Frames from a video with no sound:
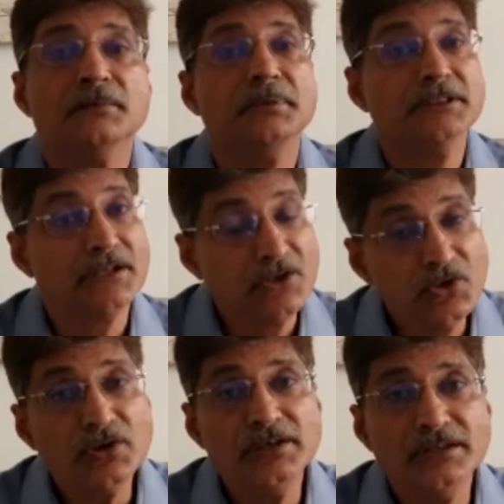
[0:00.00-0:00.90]
But the
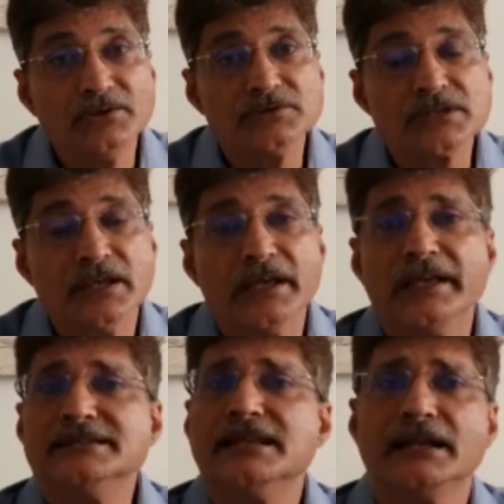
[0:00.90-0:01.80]
good news
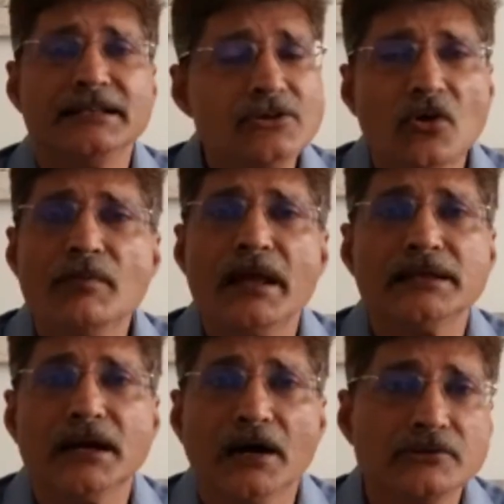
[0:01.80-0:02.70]
is that no
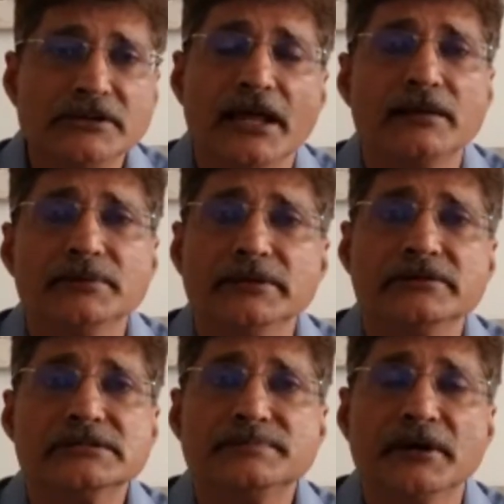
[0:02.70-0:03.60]
matter how terrible
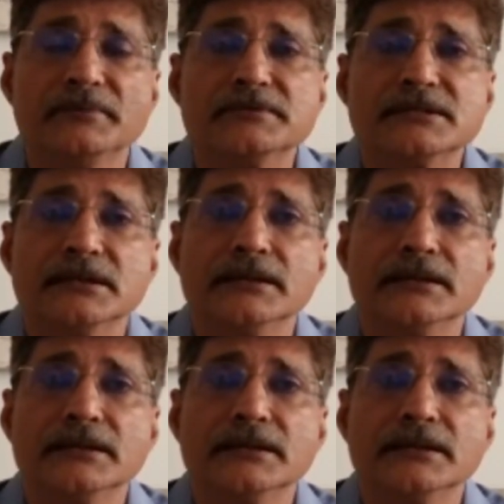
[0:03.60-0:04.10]
your sperms,